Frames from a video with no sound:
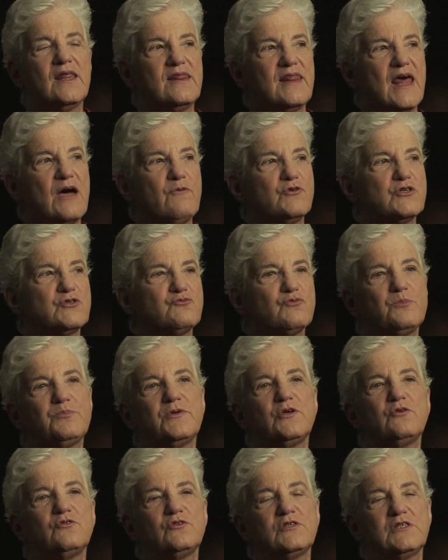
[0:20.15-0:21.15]
that was
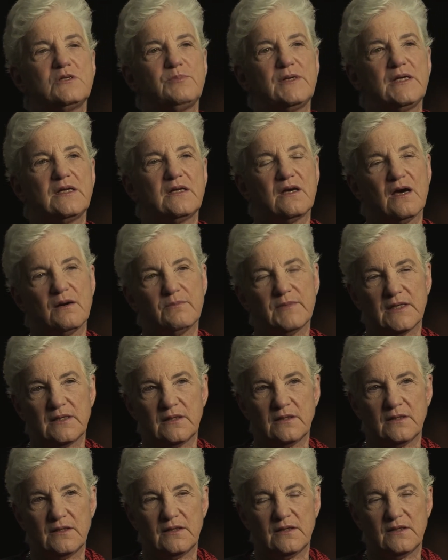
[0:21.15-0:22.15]
reputed to be
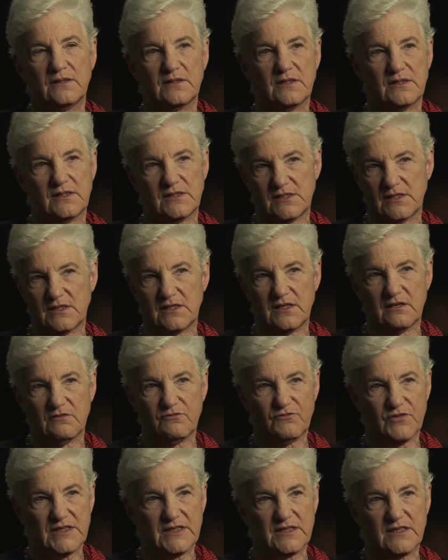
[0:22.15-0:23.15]
coming to the city of
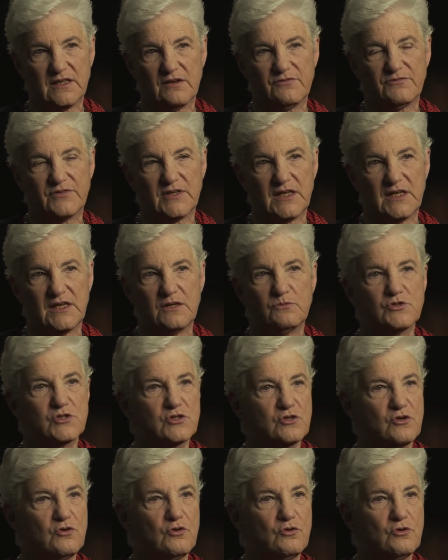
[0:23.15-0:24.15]
Philadelphia. It was
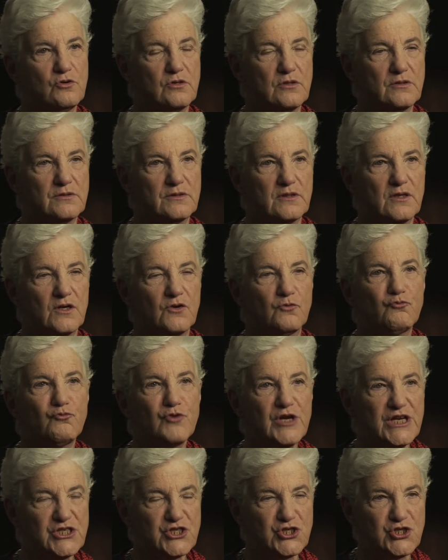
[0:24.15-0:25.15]
called
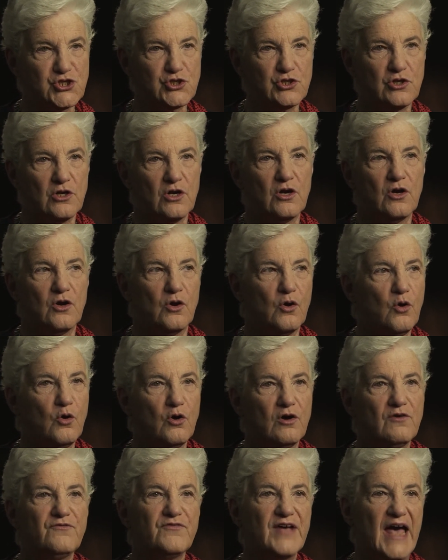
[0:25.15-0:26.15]
Rich
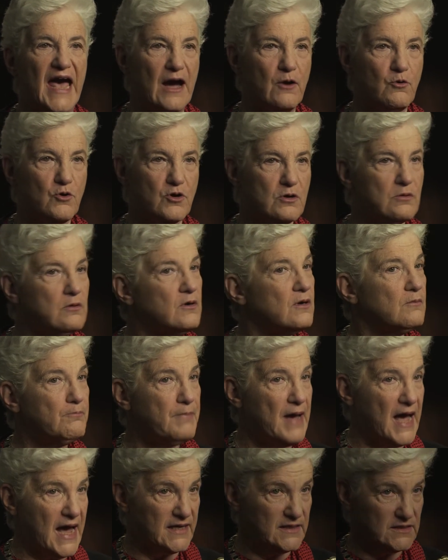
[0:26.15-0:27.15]
Off Our
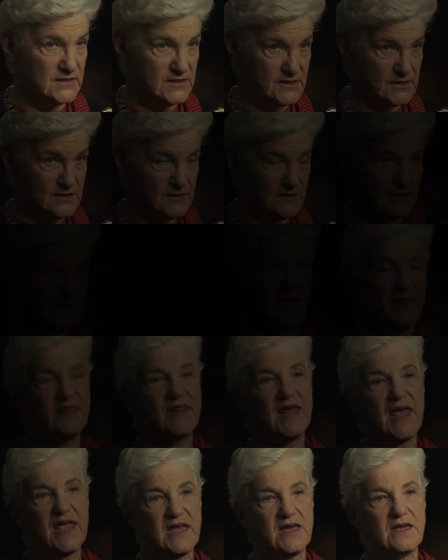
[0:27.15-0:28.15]
Backs. And
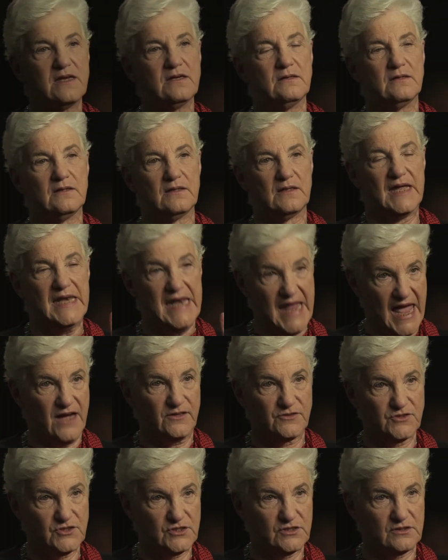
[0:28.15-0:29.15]
they
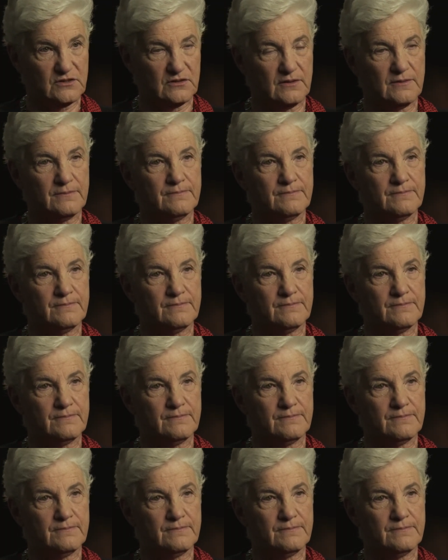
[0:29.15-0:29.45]
announced